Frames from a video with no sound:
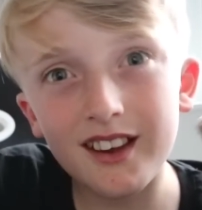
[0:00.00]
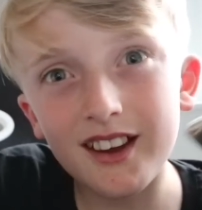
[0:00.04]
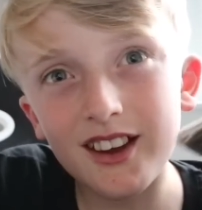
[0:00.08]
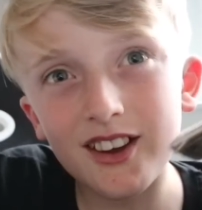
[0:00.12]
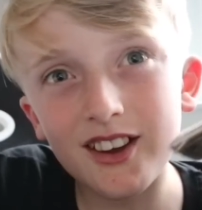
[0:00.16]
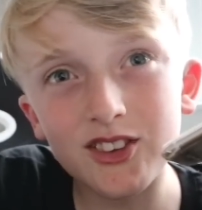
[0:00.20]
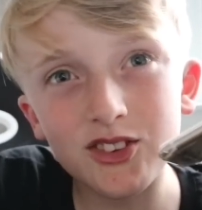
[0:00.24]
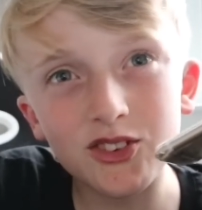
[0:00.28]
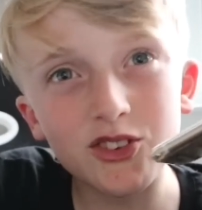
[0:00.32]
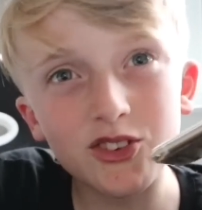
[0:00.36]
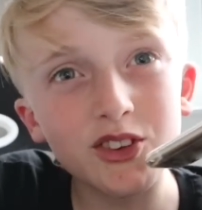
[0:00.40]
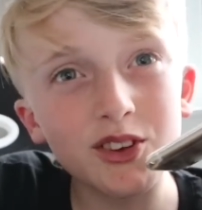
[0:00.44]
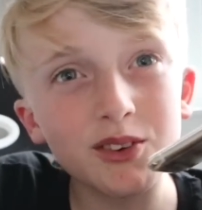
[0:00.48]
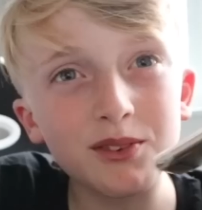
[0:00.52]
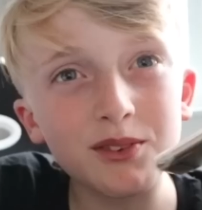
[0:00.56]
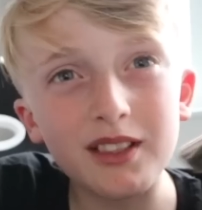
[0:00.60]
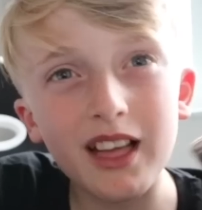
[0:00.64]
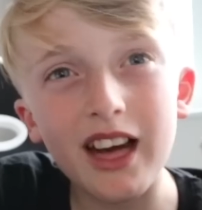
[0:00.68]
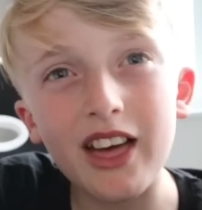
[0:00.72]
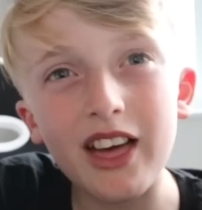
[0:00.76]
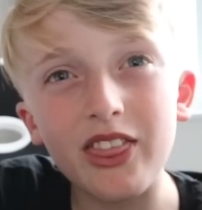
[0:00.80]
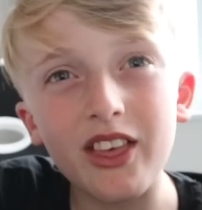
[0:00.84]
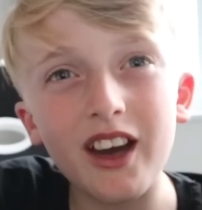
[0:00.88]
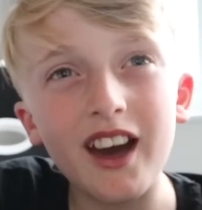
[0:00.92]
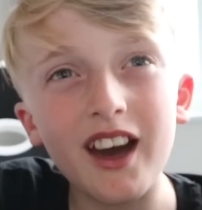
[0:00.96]
and stuff
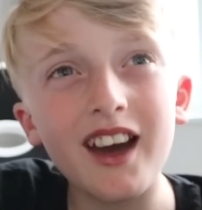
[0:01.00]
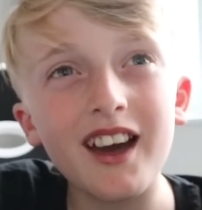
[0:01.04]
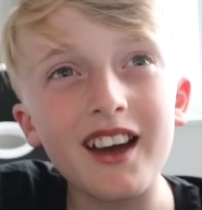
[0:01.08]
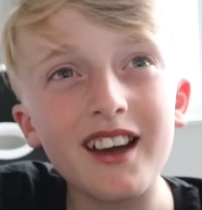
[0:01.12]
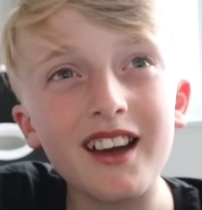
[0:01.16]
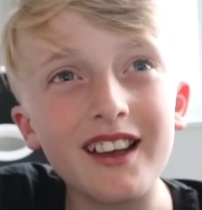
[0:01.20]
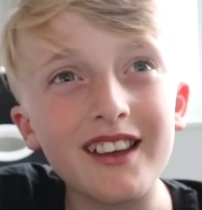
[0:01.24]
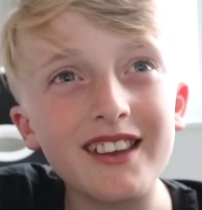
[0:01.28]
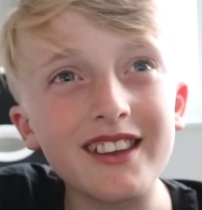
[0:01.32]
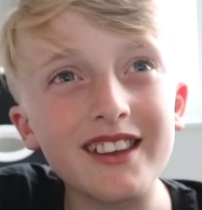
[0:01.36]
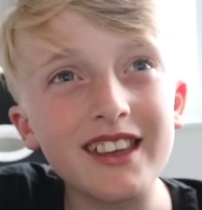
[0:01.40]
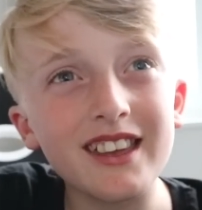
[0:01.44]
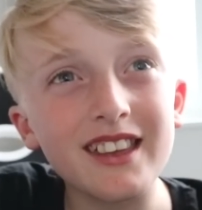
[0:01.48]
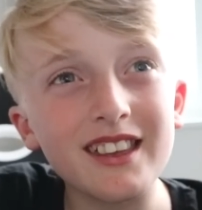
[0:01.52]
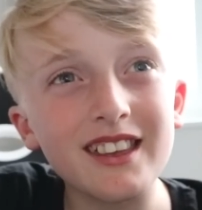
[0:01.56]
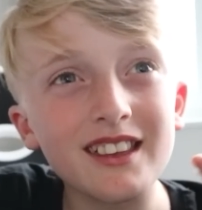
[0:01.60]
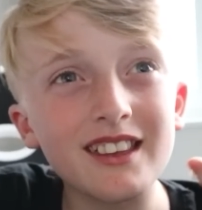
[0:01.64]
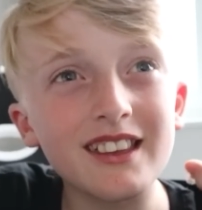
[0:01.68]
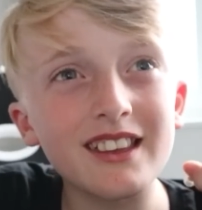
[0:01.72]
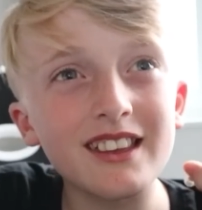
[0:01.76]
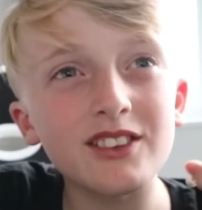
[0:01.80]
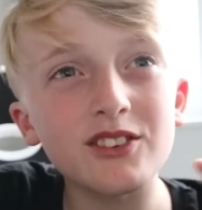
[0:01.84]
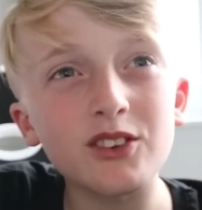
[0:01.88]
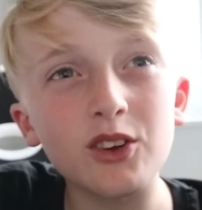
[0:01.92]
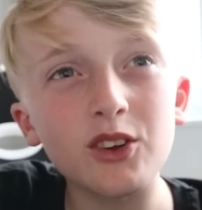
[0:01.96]
like that.
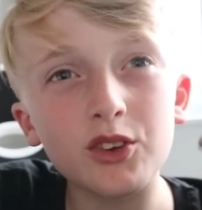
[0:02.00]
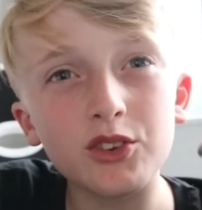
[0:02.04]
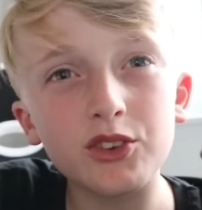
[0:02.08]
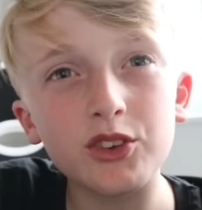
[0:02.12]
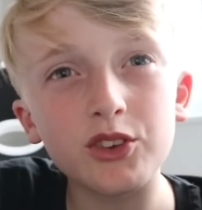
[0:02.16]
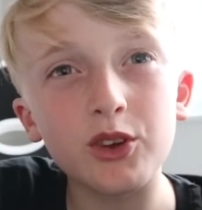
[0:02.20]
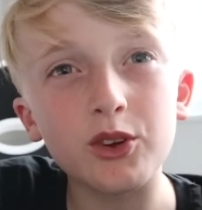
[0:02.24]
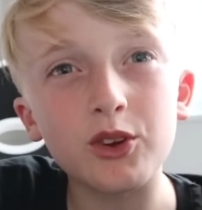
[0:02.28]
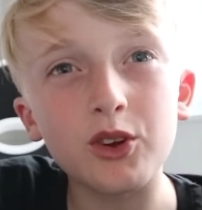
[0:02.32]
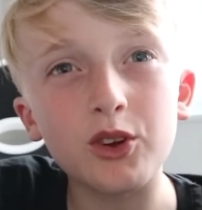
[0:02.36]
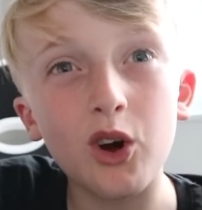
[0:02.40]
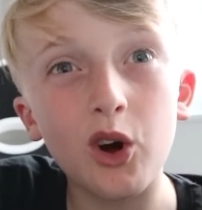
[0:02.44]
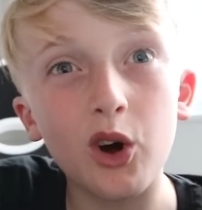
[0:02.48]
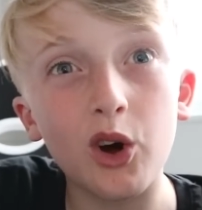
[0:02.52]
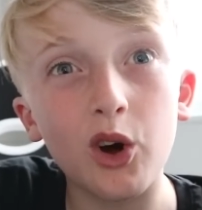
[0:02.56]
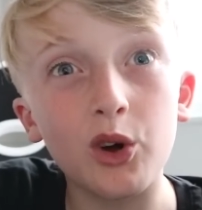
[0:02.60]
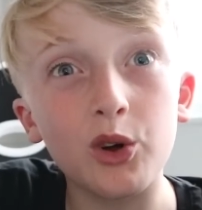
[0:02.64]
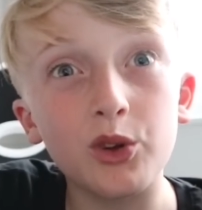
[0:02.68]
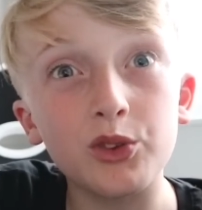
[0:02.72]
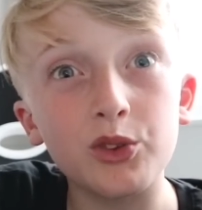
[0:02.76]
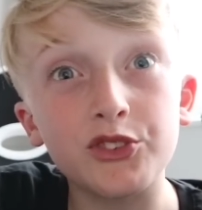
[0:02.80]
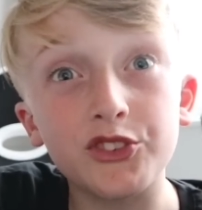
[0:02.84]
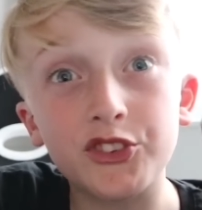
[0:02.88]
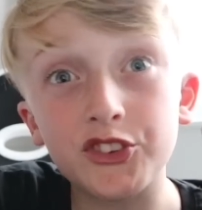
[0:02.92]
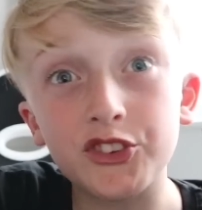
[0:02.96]
He's also
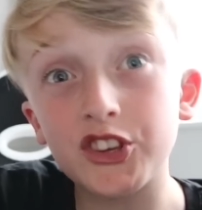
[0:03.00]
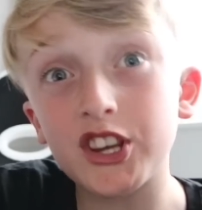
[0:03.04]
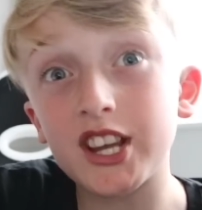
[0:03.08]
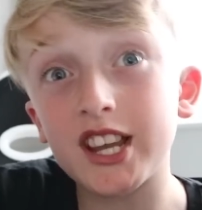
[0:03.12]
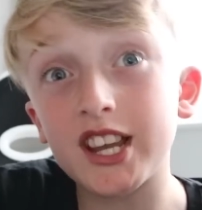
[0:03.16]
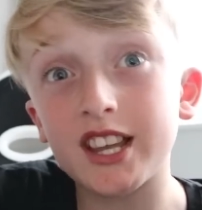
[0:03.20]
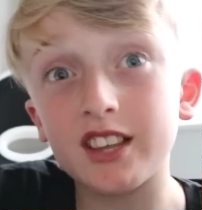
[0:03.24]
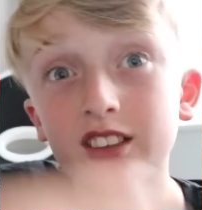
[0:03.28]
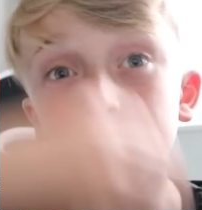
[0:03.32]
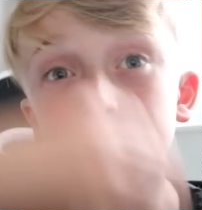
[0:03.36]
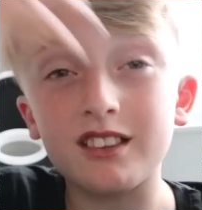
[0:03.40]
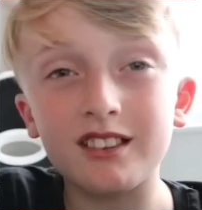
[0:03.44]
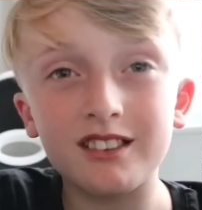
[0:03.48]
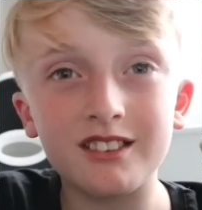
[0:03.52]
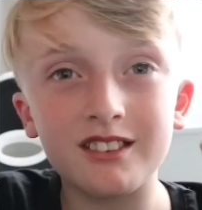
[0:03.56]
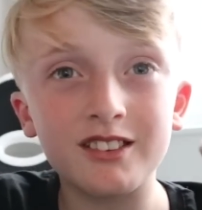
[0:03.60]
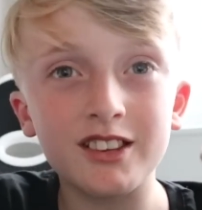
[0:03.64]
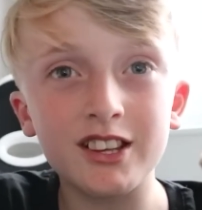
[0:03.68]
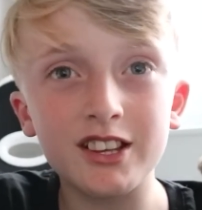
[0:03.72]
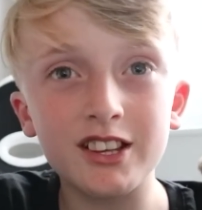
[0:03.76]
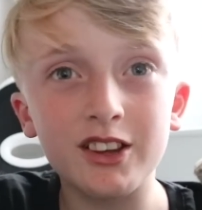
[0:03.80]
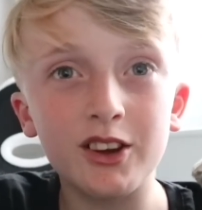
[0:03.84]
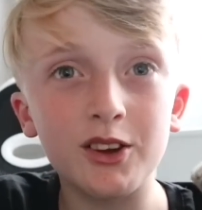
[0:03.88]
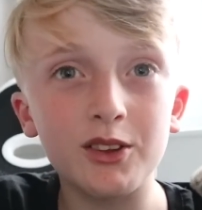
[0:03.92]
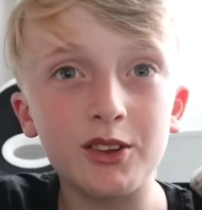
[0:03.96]
called Gene,
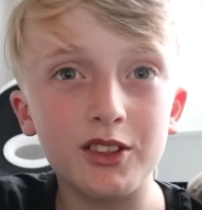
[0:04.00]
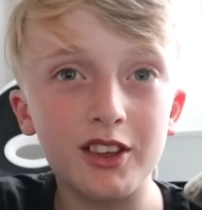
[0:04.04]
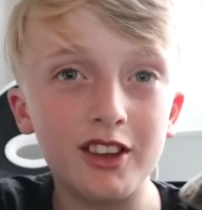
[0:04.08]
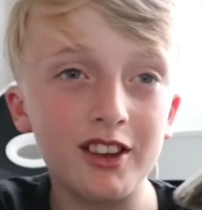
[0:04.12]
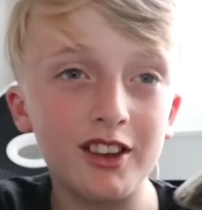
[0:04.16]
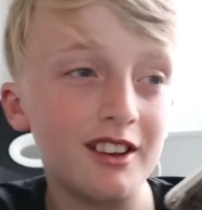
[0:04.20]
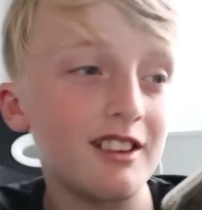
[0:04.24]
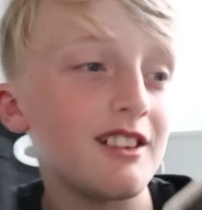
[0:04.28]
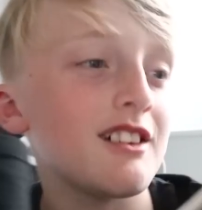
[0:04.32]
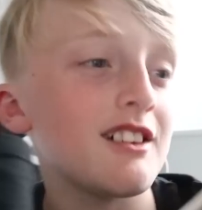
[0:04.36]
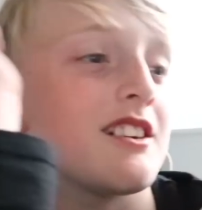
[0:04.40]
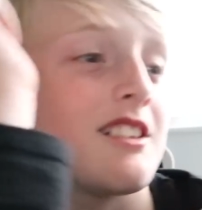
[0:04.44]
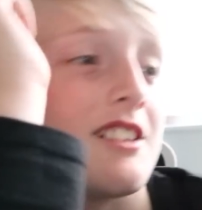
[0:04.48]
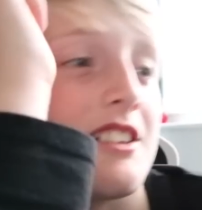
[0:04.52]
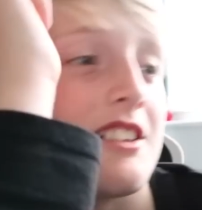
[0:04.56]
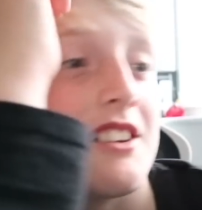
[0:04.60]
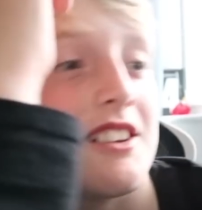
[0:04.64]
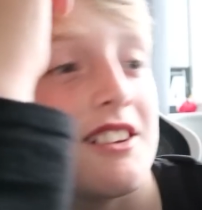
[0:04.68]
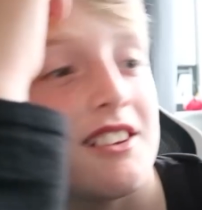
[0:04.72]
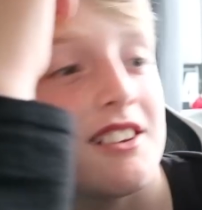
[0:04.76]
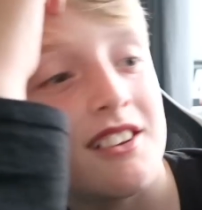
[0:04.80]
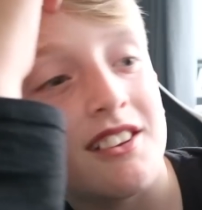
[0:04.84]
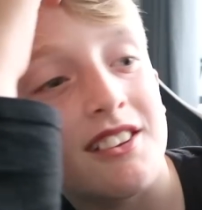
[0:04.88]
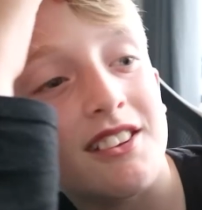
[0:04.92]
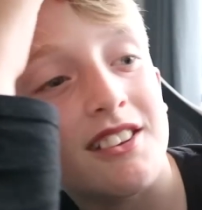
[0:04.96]
you know, the
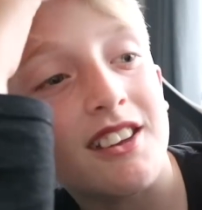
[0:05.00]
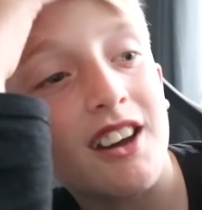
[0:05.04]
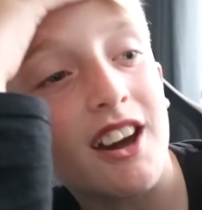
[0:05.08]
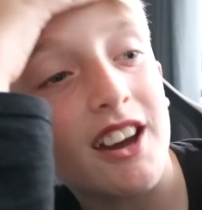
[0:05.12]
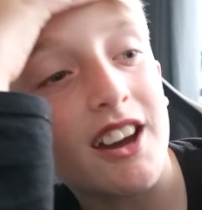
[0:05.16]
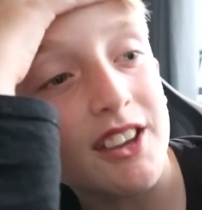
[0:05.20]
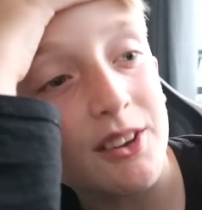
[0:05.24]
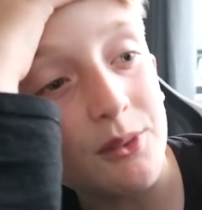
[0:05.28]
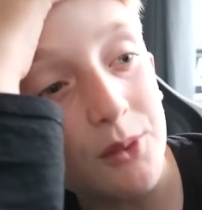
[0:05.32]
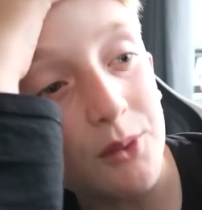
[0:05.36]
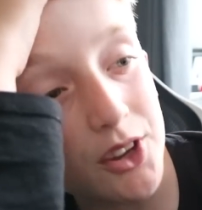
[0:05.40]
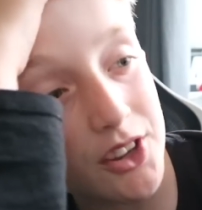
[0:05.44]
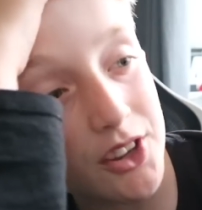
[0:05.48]
guy you're